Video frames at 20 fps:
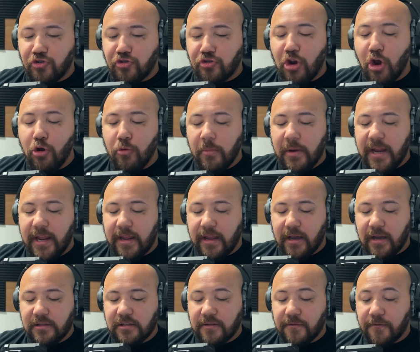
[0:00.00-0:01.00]
too many
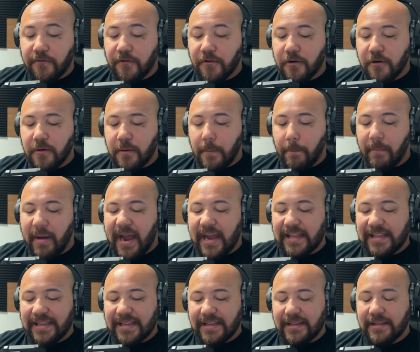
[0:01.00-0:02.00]
cuts for
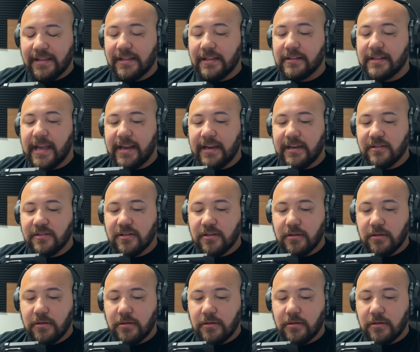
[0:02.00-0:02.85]
my likings.